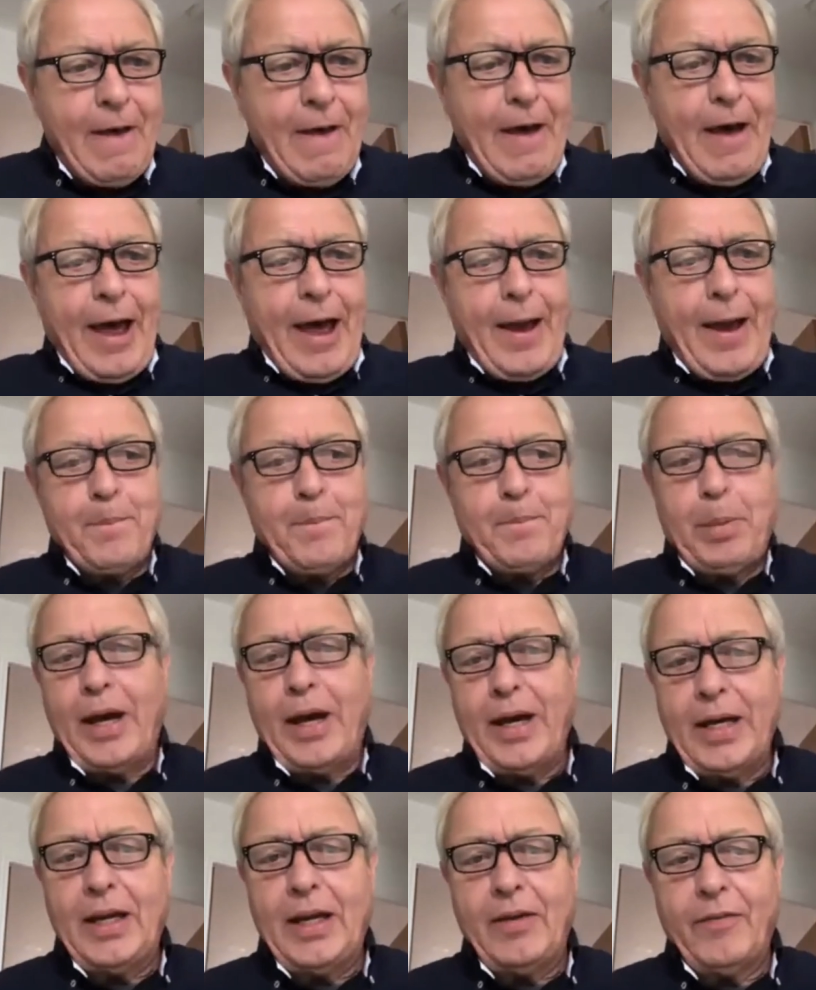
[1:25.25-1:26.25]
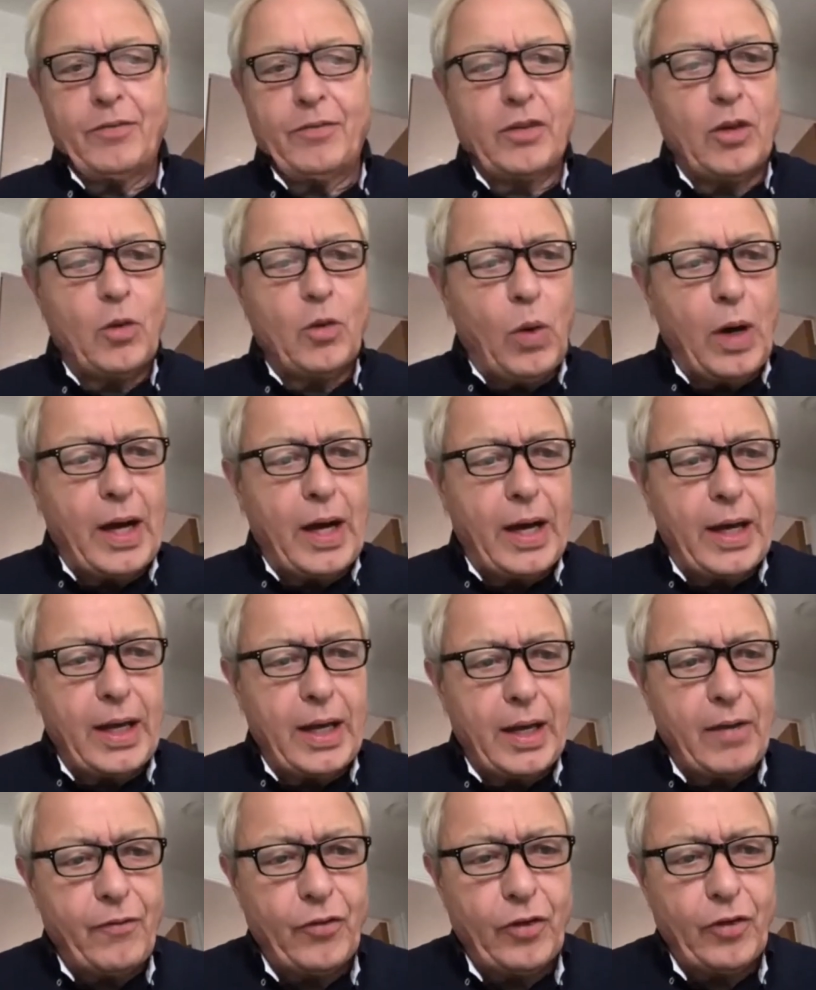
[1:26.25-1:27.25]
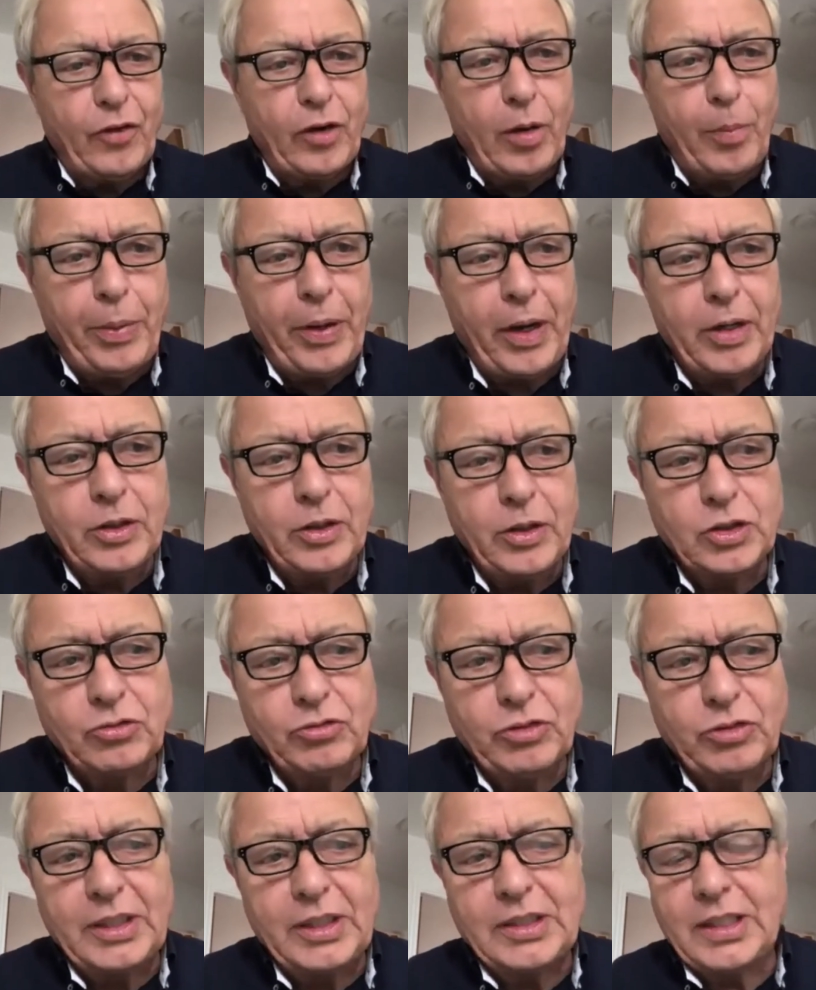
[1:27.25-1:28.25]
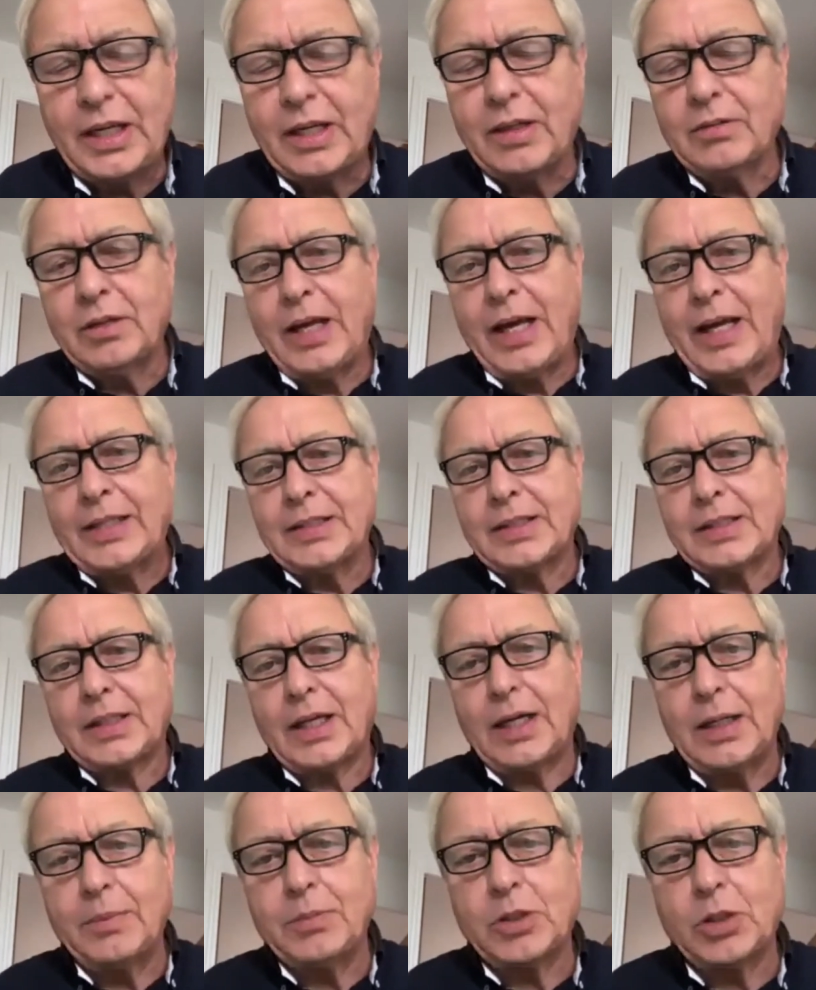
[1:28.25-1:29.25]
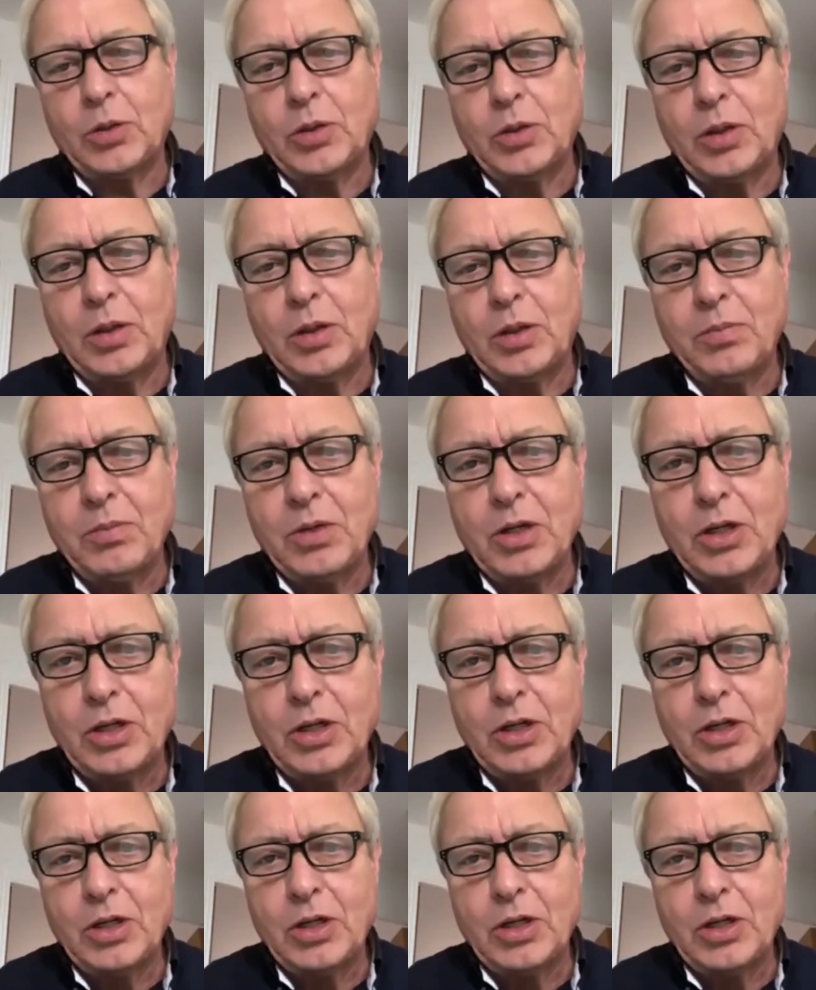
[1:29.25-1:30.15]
and paved the way for a post-retail landscape to emerge.